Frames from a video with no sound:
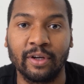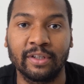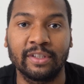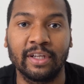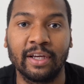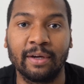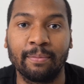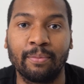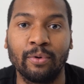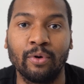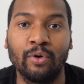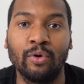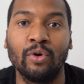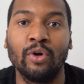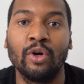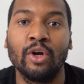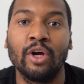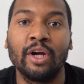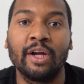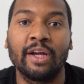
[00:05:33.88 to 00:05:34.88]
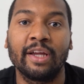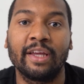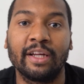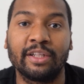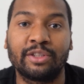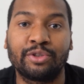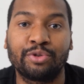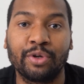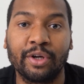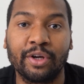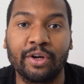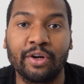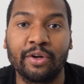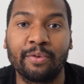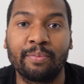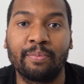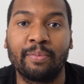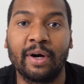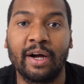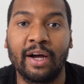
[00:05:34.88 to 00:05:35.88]
example, get
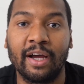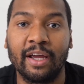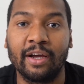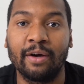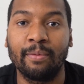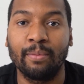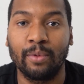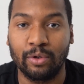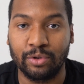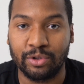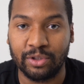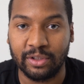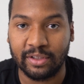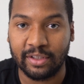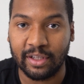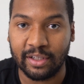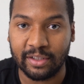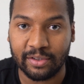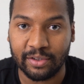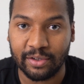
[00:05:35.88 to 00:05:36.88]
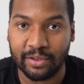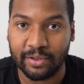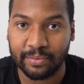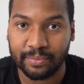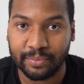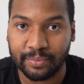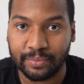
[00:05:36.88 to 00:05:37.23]
triggered by a motion sensor.